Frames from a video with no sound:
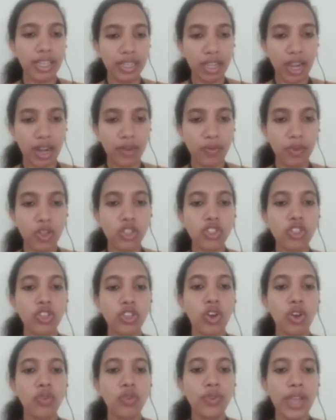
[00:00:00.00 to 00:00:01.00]
The
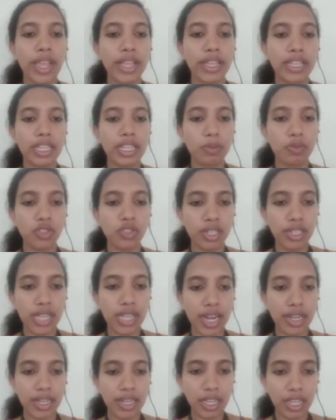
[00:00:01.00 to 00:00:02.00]
conversion of encrypted
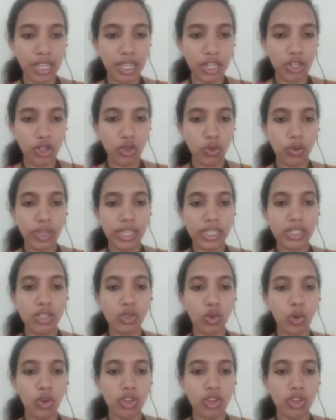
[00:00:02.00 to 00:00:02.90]
data into its